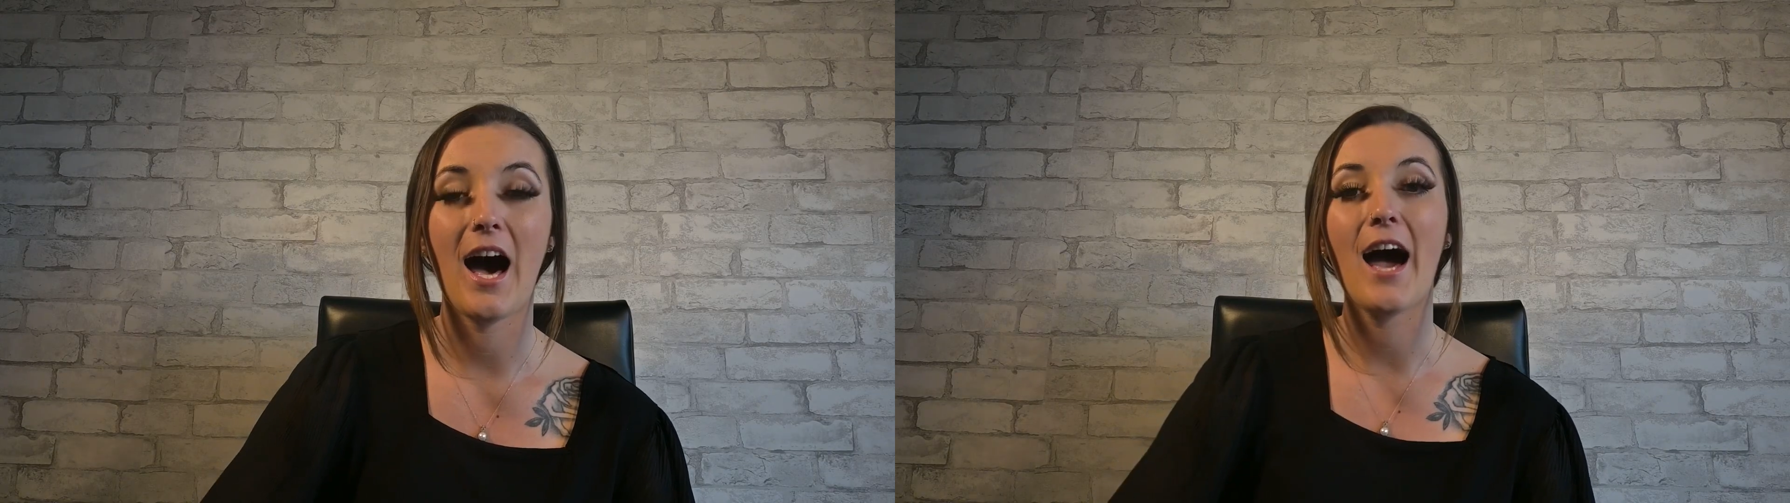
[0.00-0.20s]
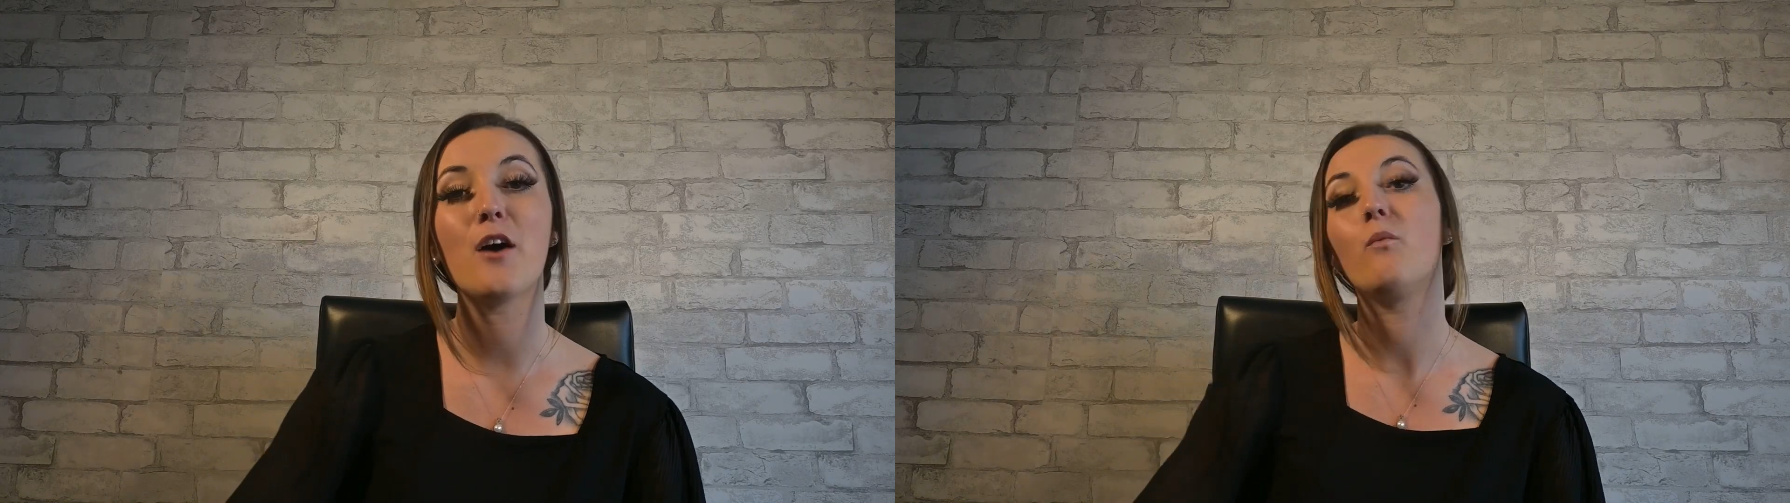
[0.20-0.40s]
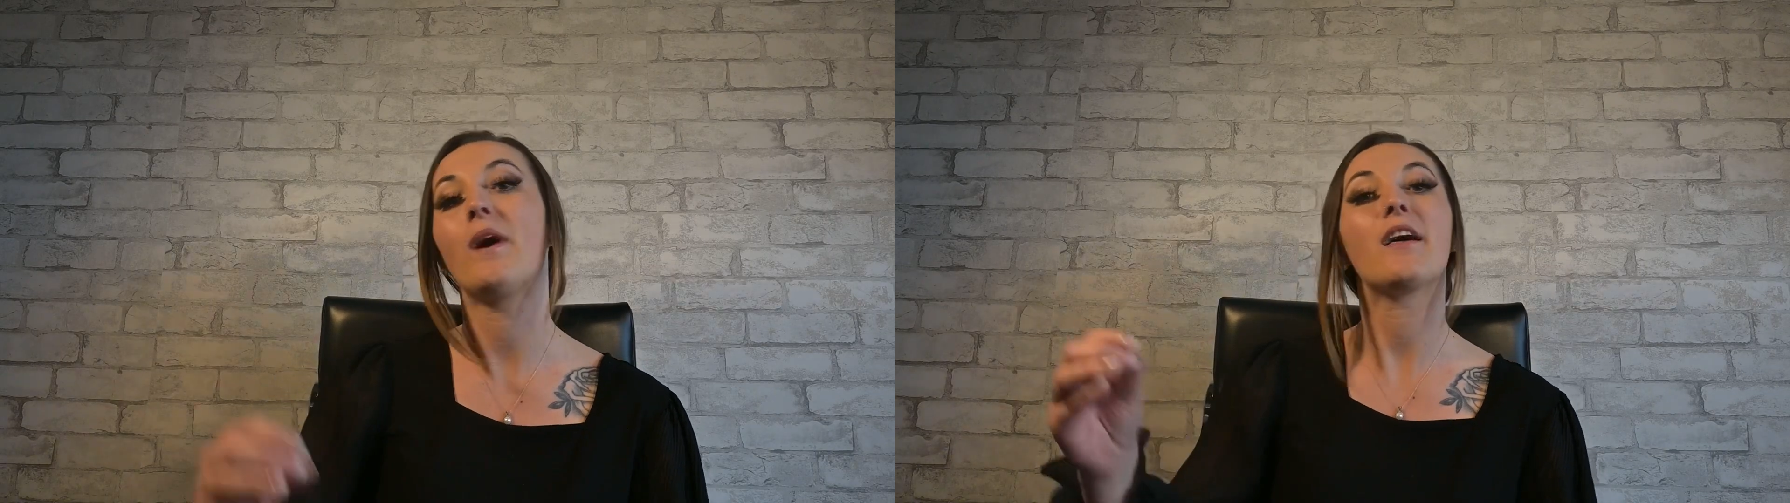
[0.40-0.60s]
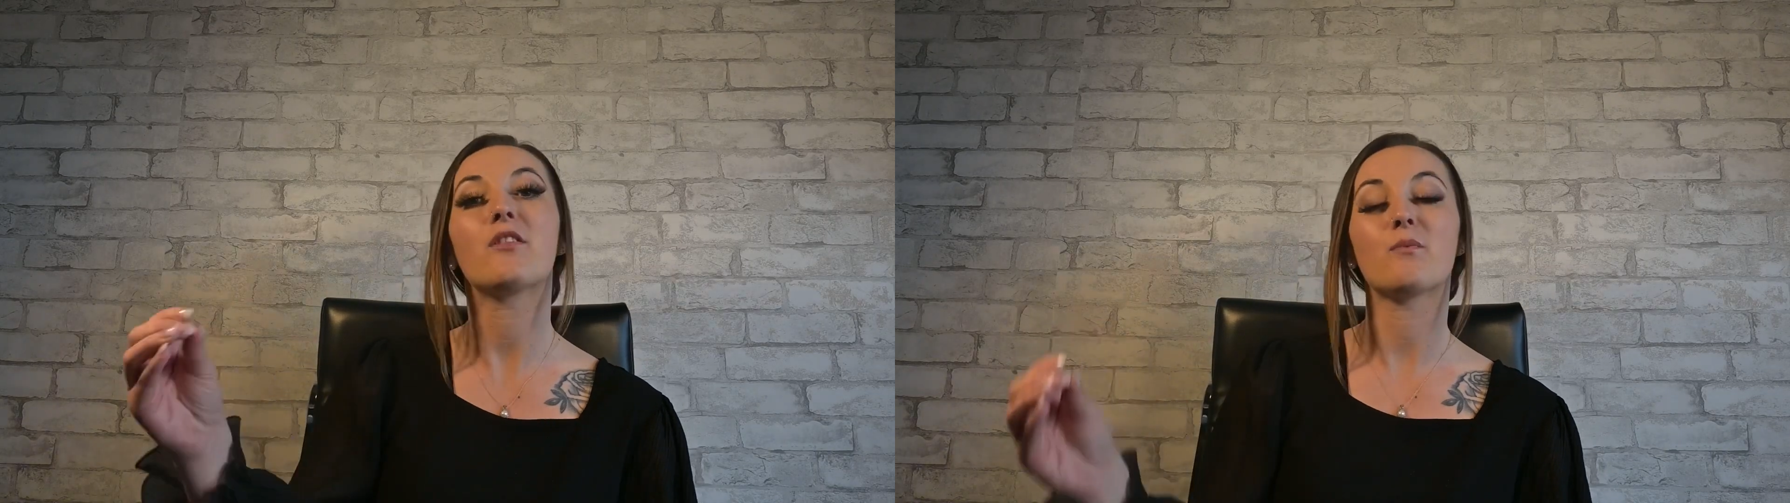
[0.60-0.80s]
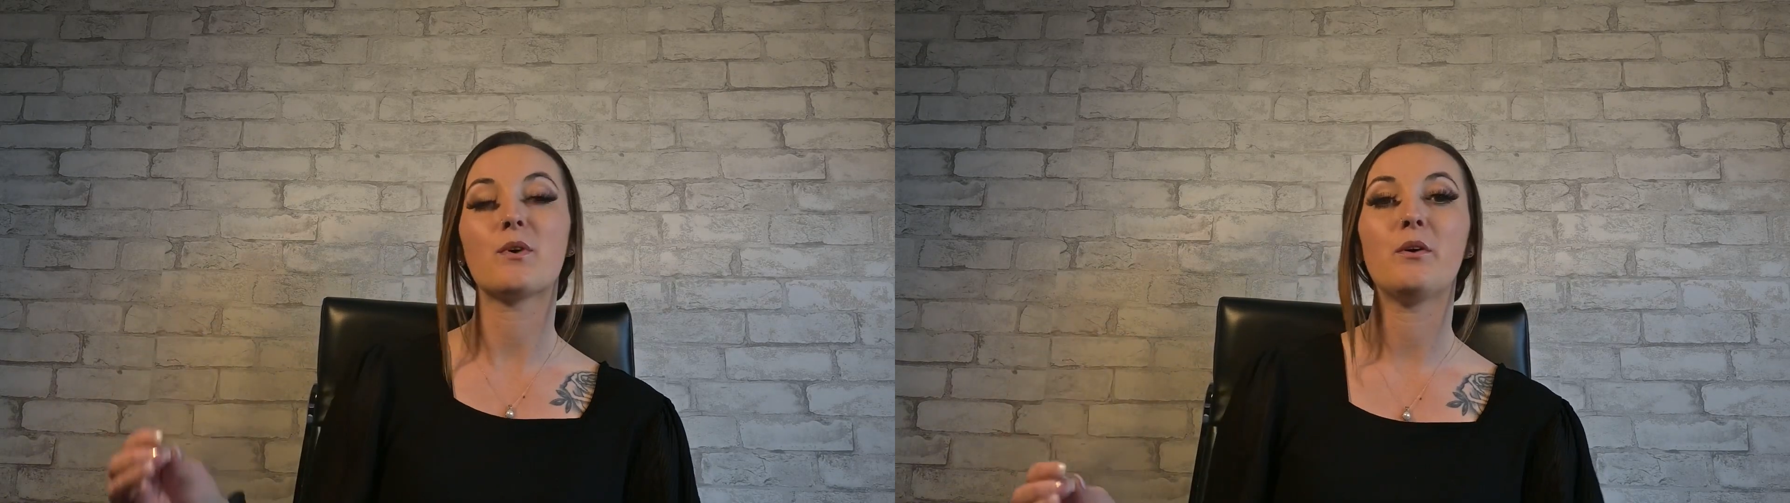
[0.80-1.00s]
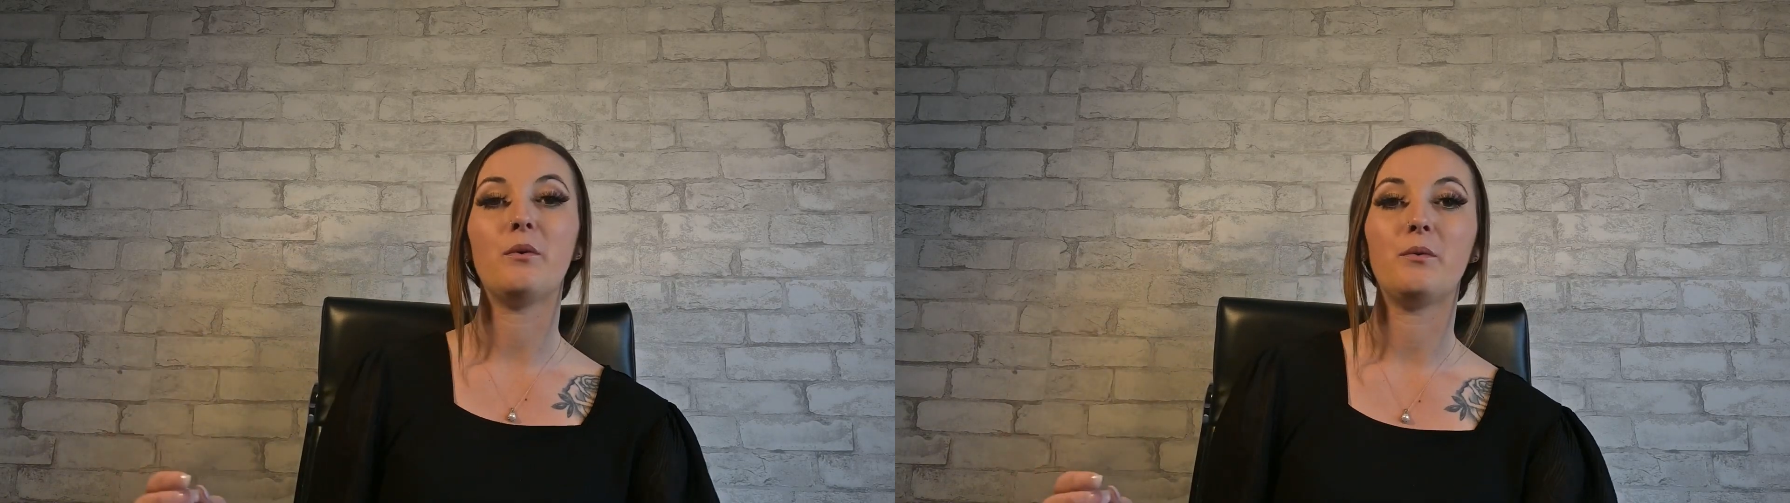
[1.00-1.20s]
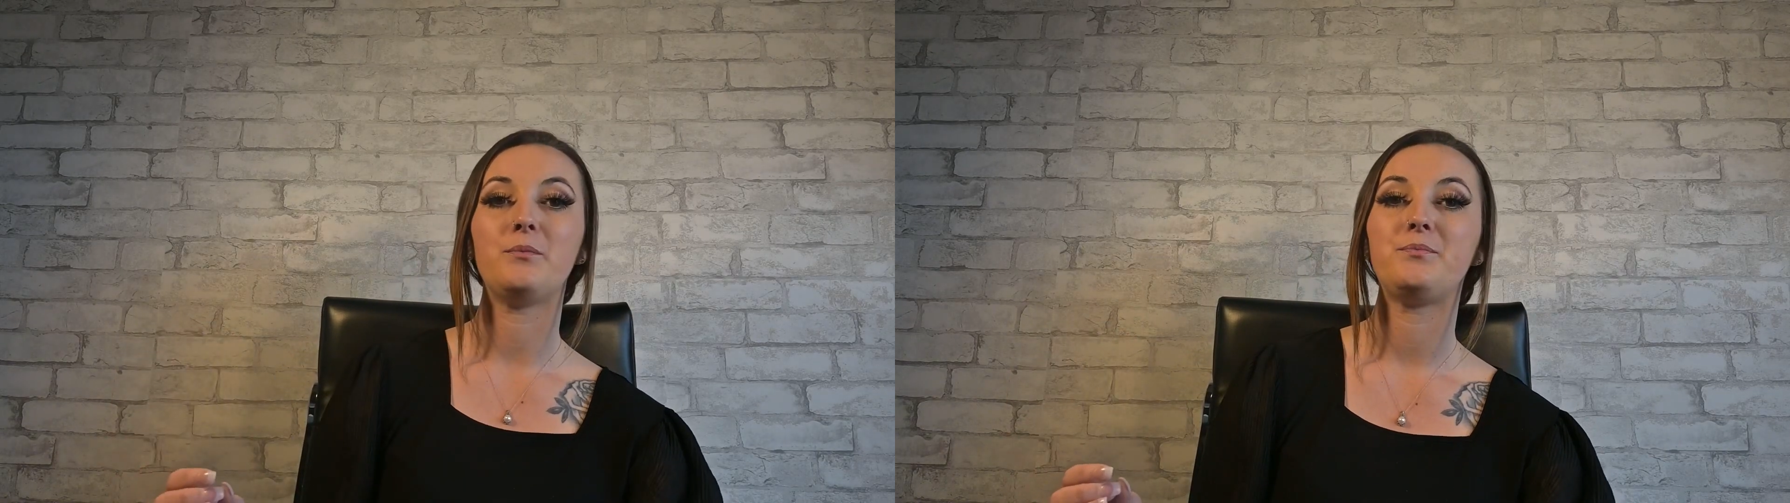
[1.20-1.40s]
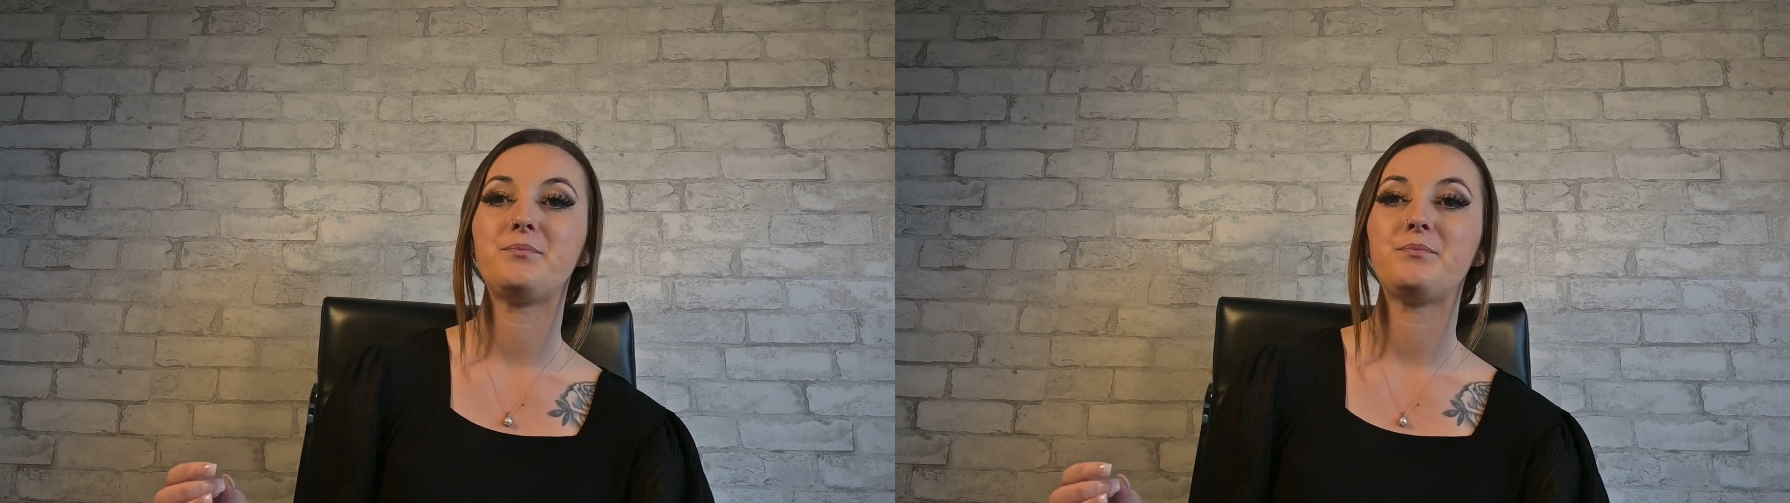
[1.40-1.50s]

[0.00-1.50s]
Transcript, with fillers: I went through